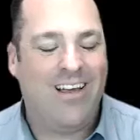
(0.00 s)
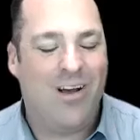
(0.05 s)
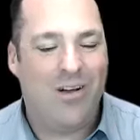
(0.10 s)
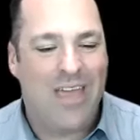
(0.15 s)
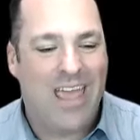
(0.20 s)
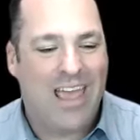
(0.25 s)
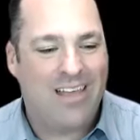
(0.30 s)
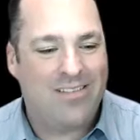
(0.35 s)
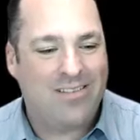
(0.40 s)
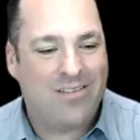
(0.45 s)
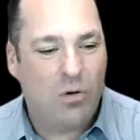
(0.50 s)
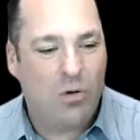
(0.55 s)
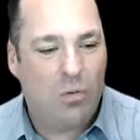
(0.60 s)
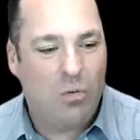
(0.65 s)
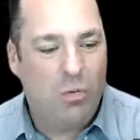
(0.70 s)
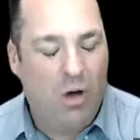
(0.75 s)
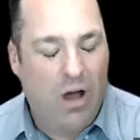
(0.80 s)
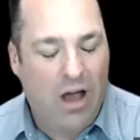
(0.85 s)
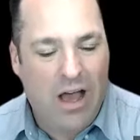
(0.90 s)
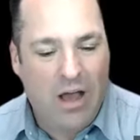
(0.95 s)
Okay.
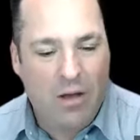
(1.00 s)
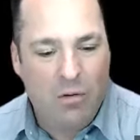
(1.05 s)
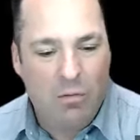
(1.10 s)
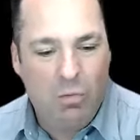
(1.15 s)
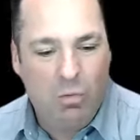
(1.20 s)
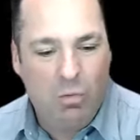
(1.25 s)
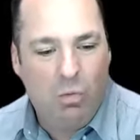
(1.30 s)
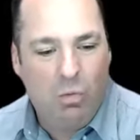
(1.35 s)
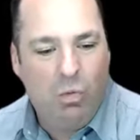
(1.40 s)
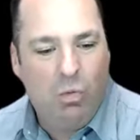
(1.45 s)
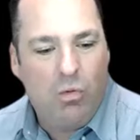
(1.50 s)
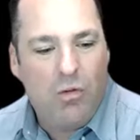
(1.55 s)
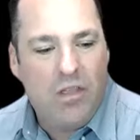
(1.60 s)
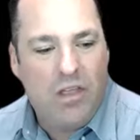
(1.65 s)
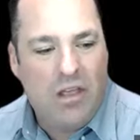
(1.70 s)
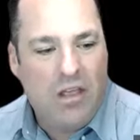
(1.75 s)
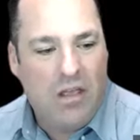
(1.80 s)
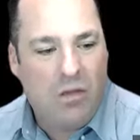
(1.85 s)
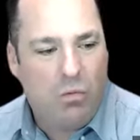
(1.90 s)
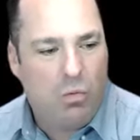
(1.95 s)
So, uh,
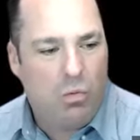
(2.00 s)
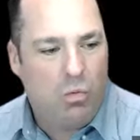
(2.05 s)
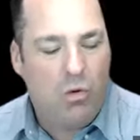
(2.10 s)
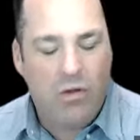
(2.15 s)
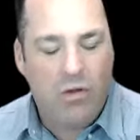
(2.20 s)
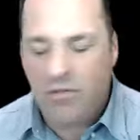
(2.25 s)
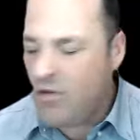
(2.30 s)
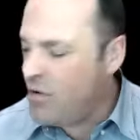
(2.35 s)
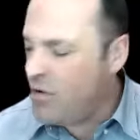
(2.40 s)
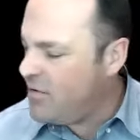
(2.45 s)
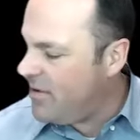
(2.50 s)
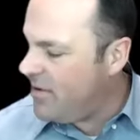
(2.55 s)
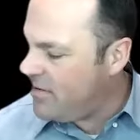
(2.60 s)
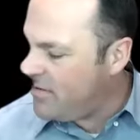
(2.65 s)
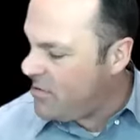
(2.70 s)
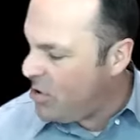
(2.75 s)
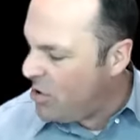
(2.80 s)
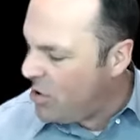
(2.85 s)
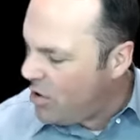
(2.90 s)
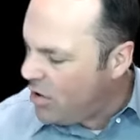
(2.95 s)
was your
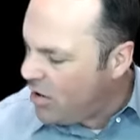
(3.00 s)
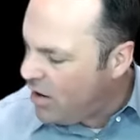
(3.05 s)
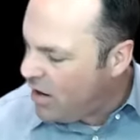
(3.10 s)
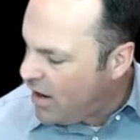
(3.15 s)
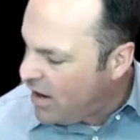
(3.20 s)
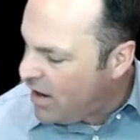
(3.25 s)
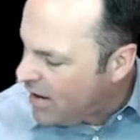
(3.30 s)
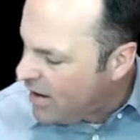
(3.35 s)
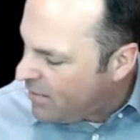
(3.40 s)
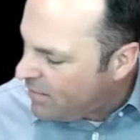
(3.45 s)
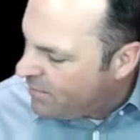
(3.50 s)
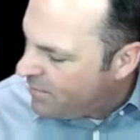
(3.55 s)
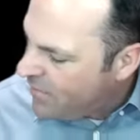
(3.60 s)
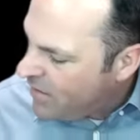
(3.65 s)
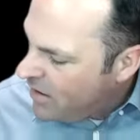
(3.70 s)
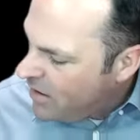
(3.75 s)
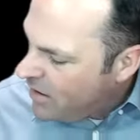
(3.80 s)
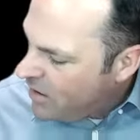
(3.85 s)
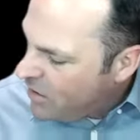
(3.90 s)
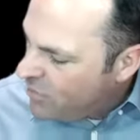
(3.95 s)
sister? Um,
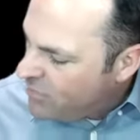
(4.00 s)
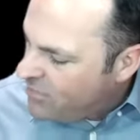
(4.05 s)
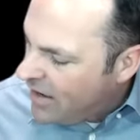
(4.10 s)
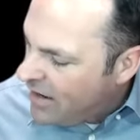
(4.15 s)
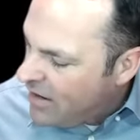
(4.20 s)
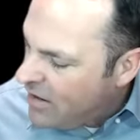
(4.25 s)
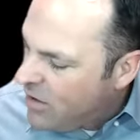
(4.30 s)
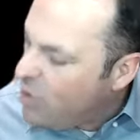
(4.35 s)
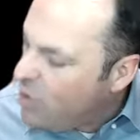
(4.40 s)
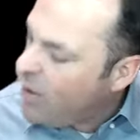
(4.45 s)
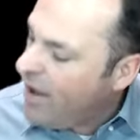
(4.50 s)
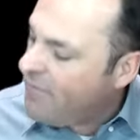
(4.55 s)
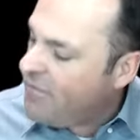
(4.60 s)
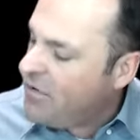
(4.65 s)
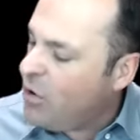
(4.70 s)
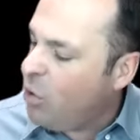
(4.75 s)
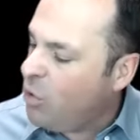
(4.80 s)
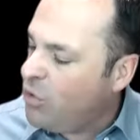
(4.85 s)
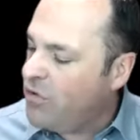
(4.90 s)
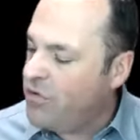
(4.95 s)
you said you have
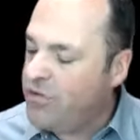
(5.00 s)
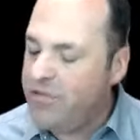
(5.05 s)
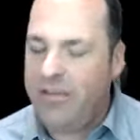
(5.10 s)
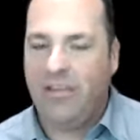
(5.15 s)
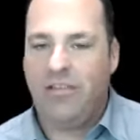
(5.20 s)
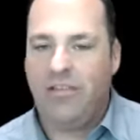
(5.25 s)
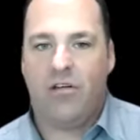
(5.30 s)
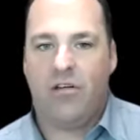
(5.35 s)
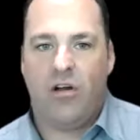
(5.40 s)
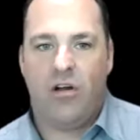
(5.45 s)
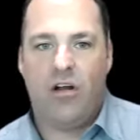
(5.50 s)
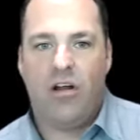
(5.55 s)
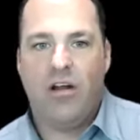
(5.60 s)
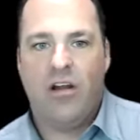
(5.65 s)
an older sister.